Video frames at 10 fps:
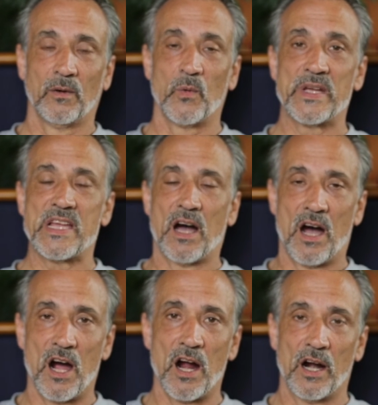We
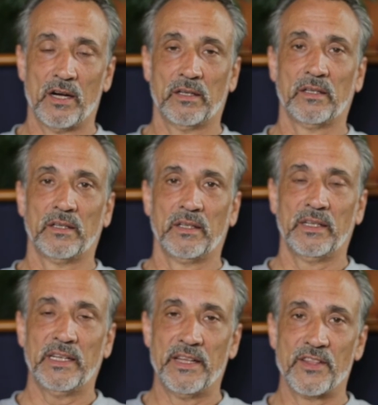are
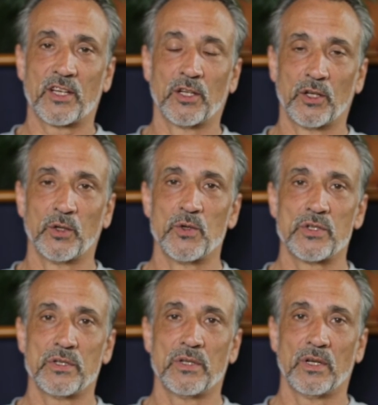in the
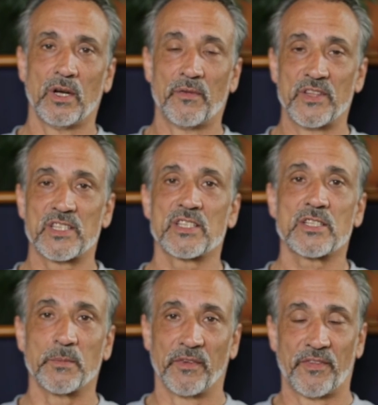conclusion of the
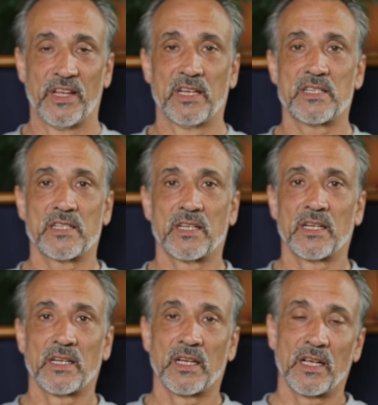system of things,
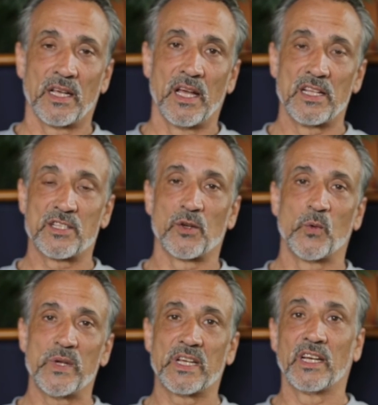and so
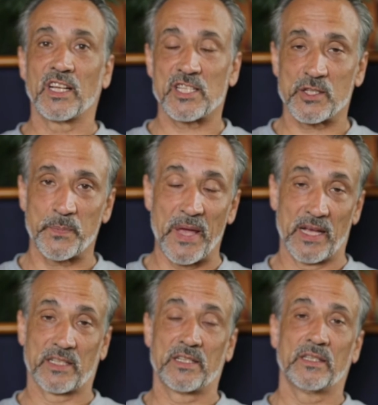we can
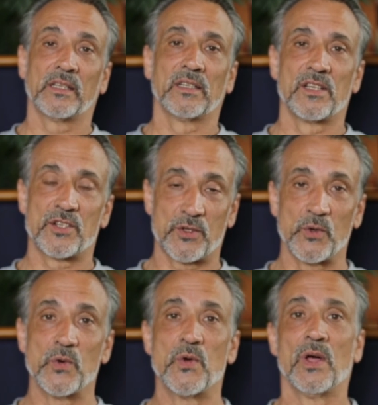expect
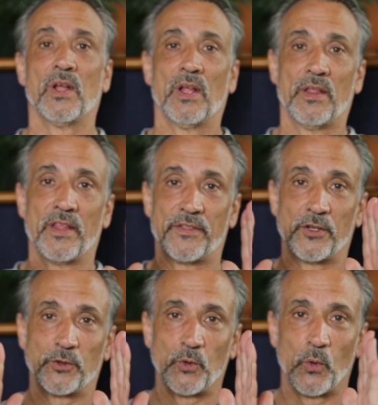soon that the
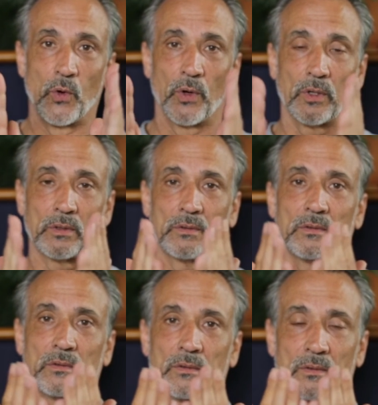door
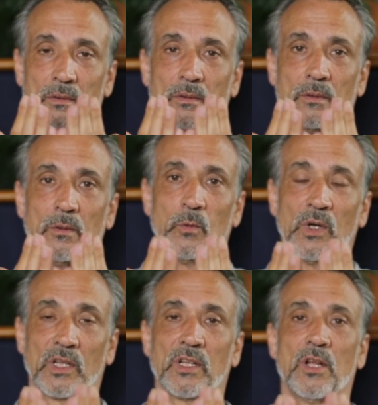
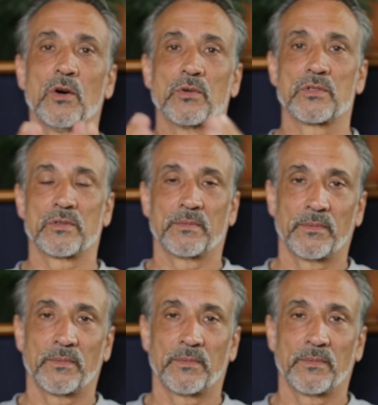will close.